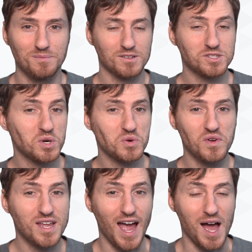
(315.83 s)
So to
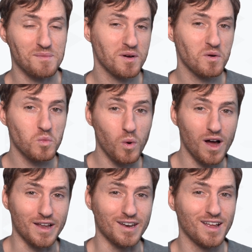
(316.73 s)
recap,
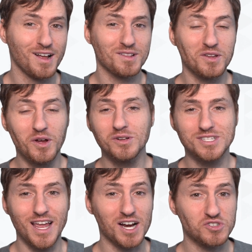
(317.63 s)
1. Linode
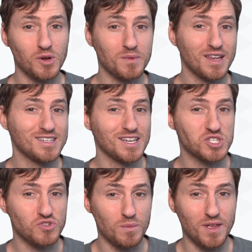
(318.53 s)
StackScript is a
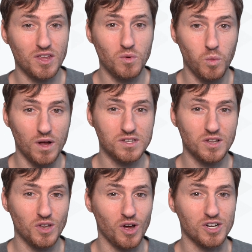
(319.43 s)
script that you want to
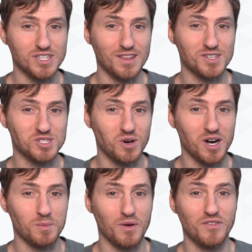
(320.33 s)
launch at the
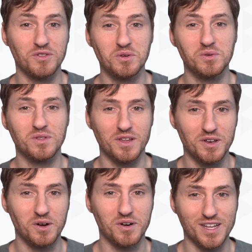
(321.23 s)
startup of a new
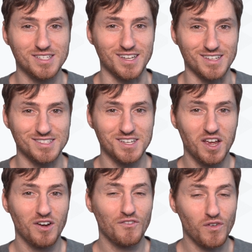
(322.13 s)
Linode instance.
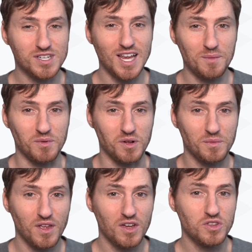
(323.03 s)
For example,
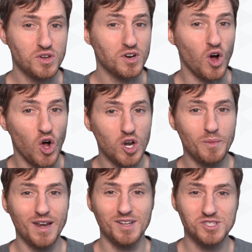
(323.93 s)
you can
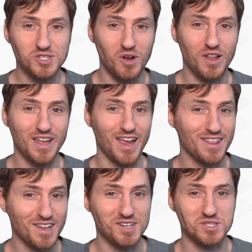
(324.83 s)
automate installing a
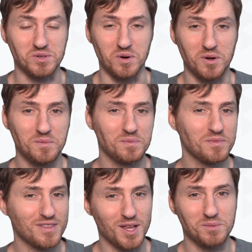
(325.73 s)
Linux tool.
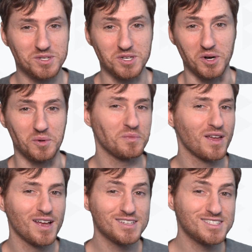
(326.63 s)
Number 2.
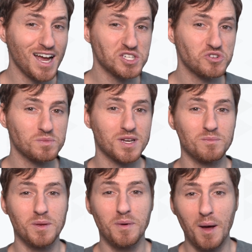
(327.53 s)
Stack scripts can
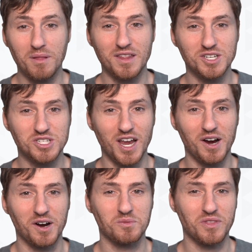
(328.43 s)
be publicly
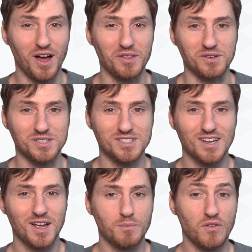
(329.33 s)
shared with others,
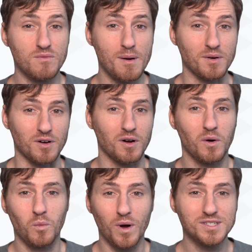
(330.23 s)
but remember,
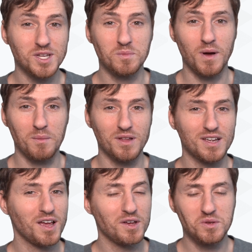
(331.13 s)
once they're
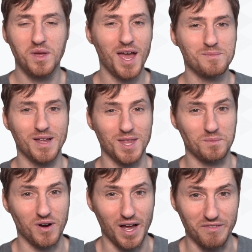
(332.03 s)
public, you can't make them
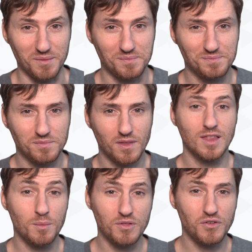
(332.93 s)
private.
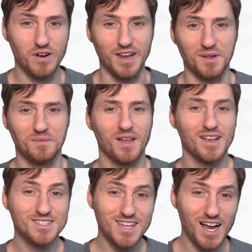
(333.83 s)
Number 3.
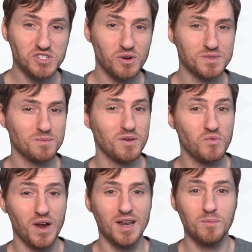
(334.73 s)
Stack scripts can be
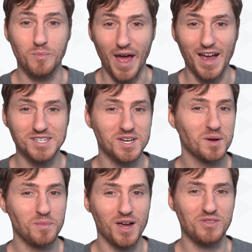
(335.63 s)
written in Bash,
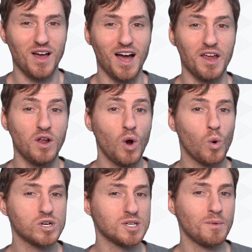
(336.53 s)
Python,
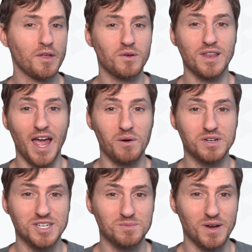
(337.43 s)
or some other
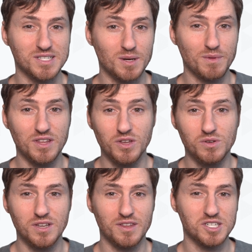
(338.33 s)
languages by simply
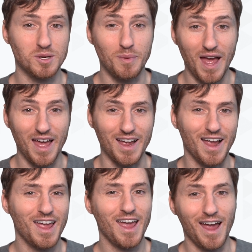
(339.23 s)
using the
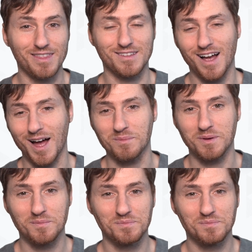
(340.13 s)
shebang at the top.